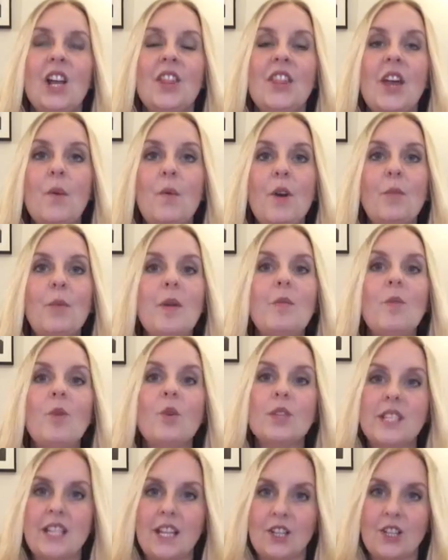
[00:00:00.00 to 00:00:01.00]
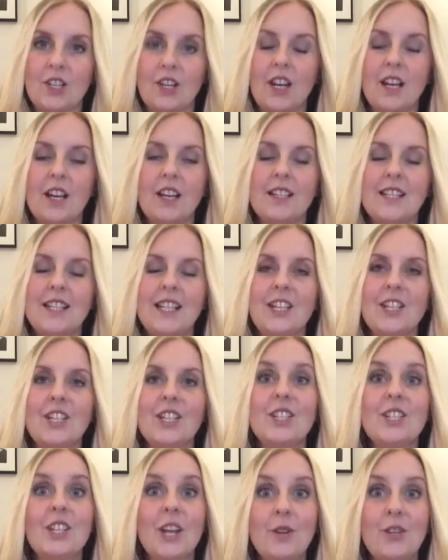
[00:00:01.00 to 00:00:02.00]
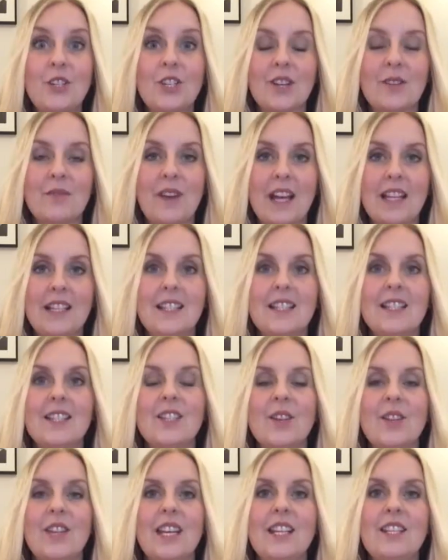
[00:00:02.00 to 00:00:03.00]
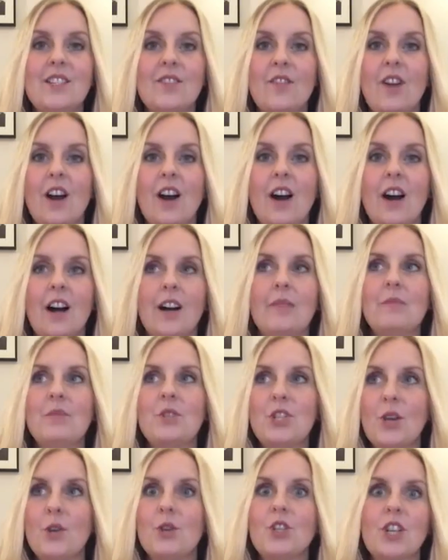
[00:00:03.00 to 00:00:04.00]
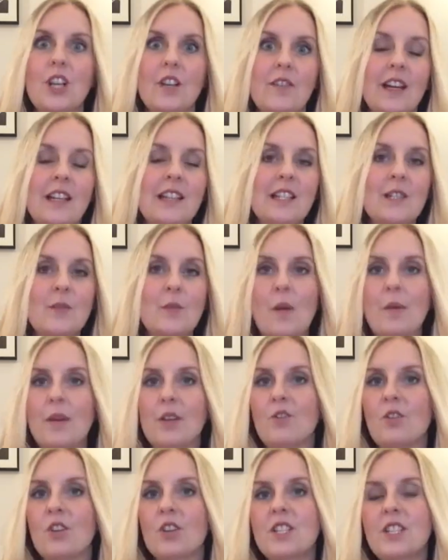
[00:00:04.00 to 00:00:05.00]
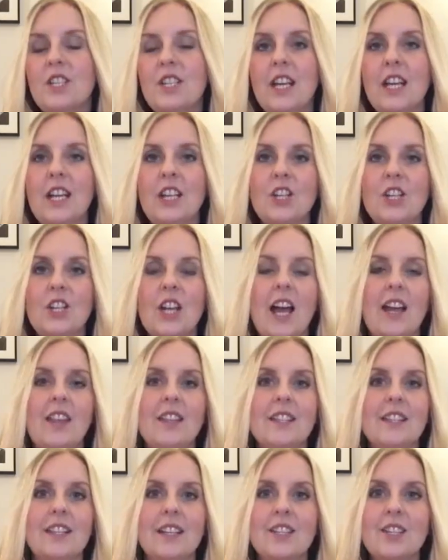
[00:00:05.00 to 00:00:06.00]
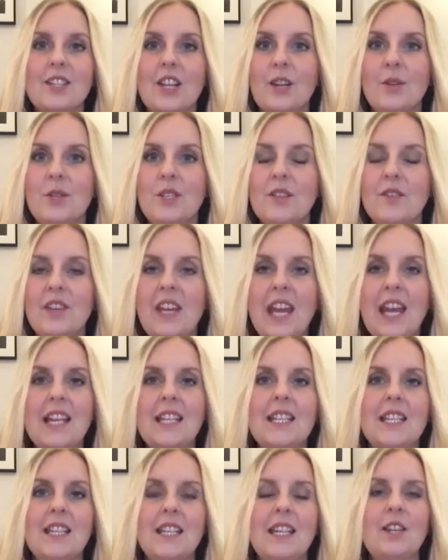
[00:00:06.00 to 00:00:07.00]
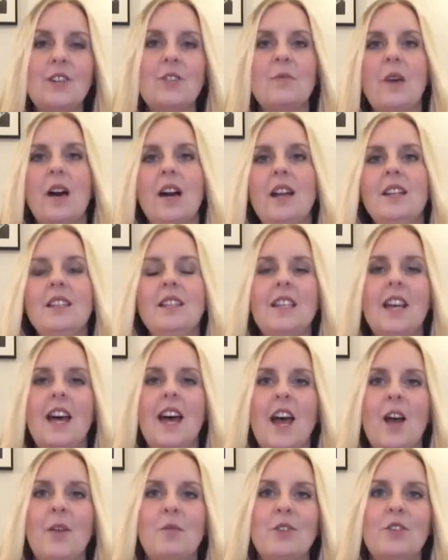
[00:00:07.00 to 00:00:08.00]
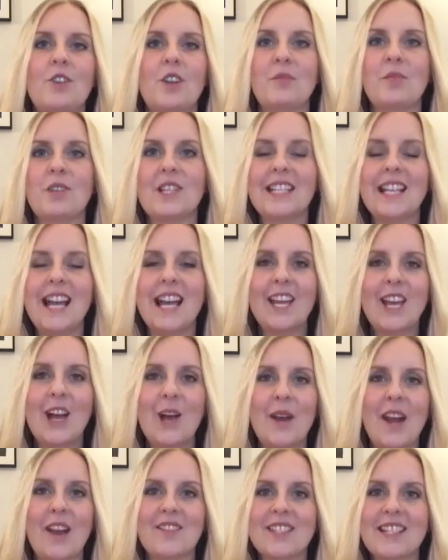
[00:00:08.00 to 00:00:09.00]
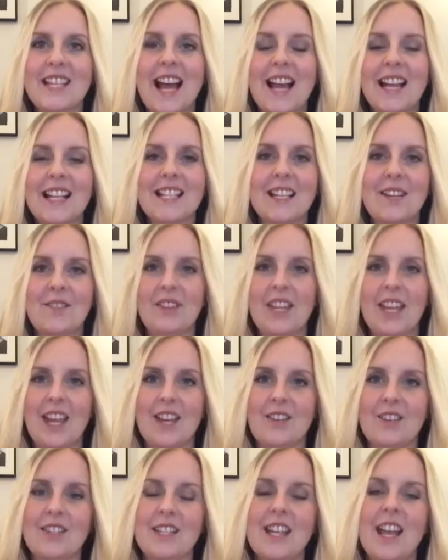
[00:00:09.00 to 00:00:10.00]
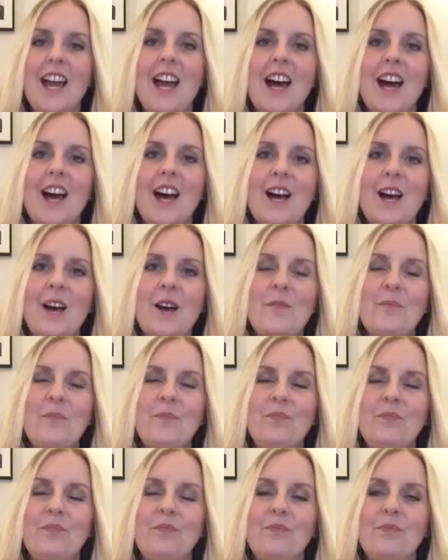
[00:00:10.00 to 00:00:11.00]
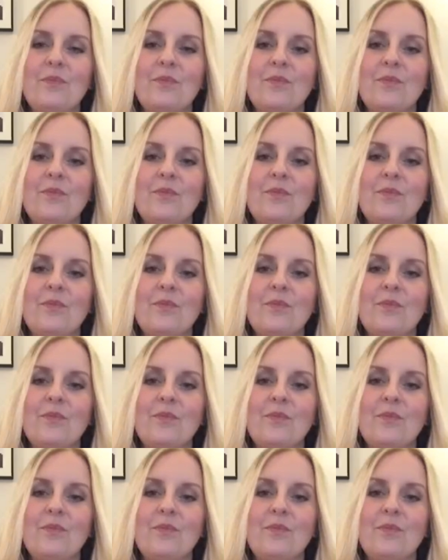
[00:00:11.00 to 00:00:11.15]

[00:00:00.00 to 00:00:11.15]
there will be more stitch, uh, stitching social events. So these are our social events where we cross stitch and there's an exclusive kit and needle minder and we drink Prosecco and have snacks and everything else. Um,